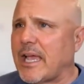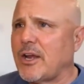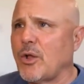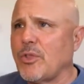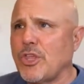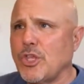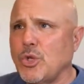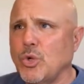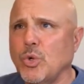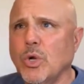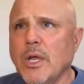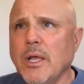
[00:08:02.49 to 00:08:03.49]
I know that
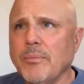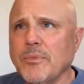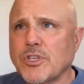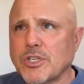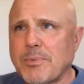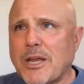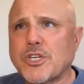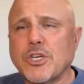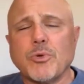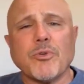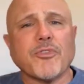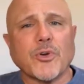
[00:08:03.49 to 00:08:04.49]
you just mentioned
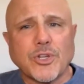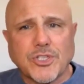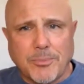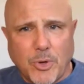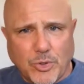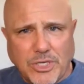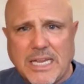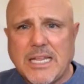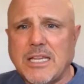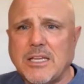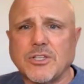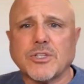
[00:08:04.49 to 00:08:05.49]
you refer to some
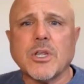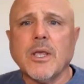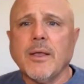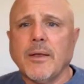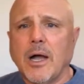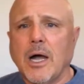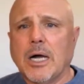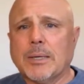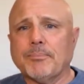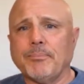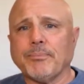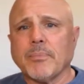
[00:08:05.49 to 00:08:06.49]
ODs.
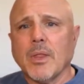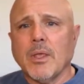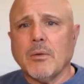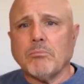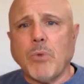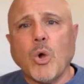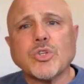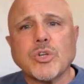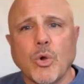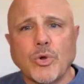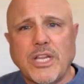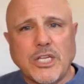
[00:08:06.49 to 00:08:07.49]
Most
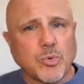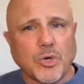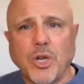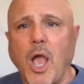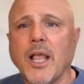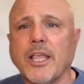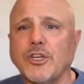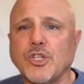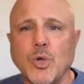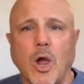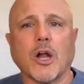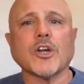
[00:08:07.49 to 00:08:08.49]
ODs we're talking
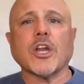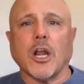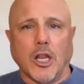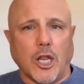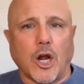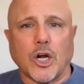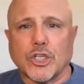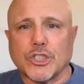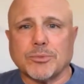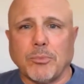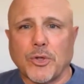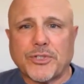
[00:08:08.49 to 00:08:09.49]
to aren't in a
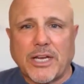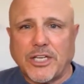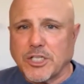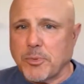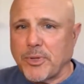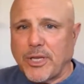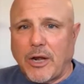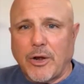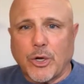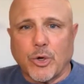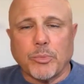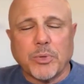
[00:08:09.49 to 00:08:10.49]
large
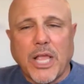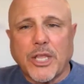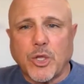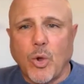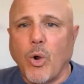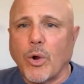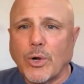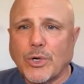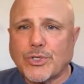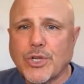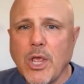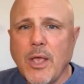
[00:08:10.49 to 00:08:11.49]
multidisciplinary group like
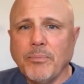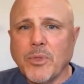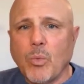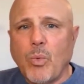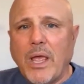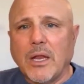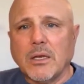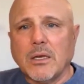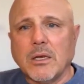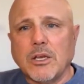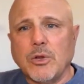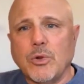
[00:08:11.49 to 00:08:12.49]
yours.
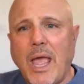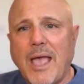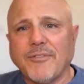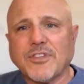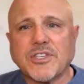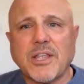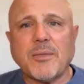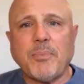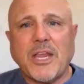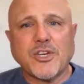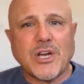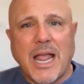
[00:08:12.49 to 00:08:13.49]
When you have to send the
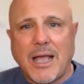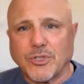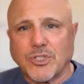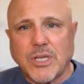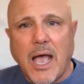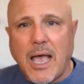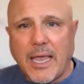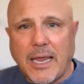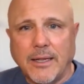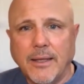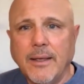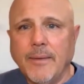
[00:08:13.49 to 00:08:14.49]
patient
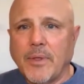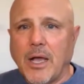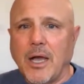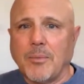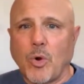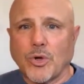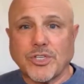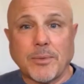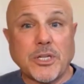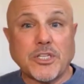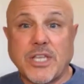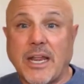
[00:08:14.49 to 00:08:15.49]
outside, or
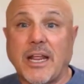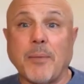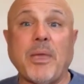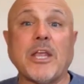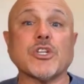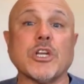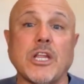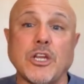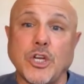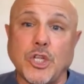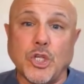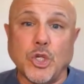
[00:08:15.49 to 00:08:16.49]
somebody's sending a patient
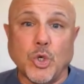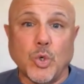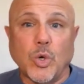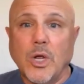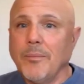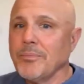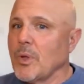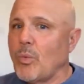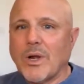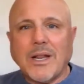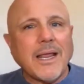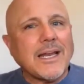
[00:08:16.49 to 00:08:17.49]
into you,
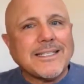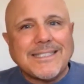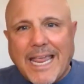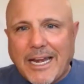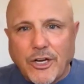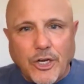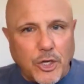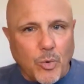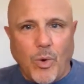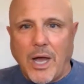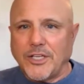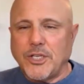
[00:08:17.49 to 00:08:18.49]
what kind of data do you
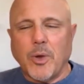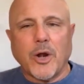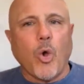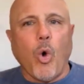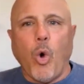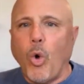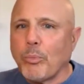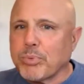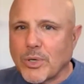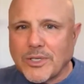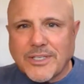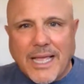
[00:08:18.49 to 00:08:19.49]
want? Do you want a whole
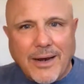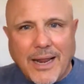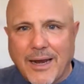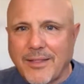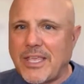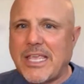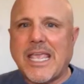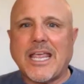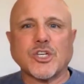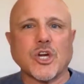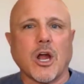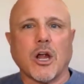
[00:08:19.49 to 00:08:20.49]
printout out of the
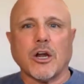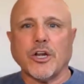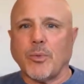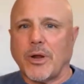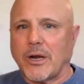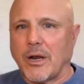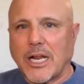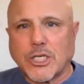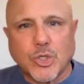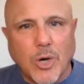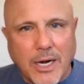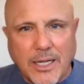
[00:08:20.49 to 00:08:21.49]
EHR? Do you want an
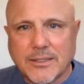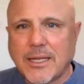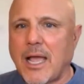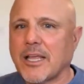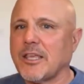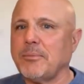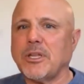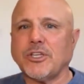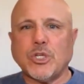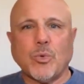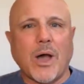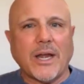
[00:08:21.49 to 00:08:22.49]
electronic document?
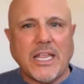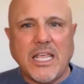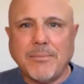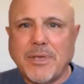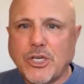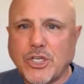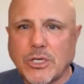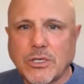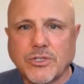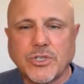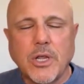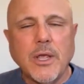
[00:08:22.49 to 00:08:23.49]
Do you want
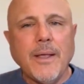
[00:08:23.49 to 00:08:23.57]
images?